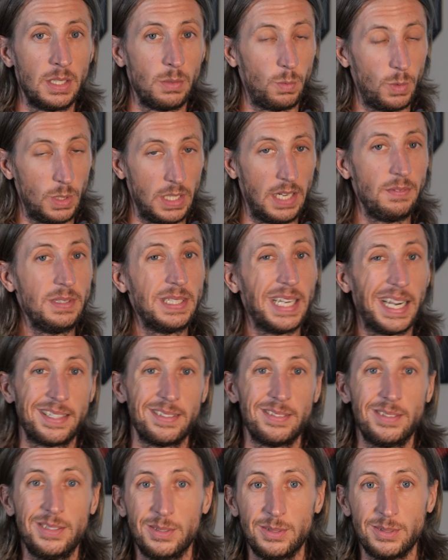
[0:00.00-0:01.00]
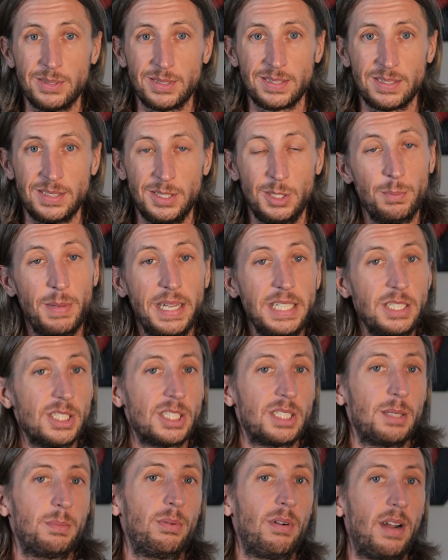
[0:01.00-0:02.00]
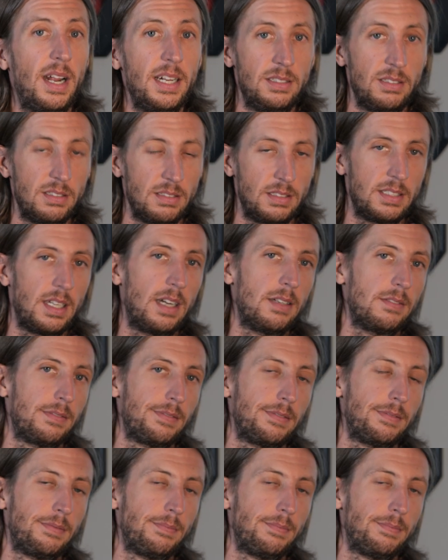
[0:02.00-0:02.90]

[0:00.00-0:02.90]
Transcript: What have you got to lose? You may just surprise yourself.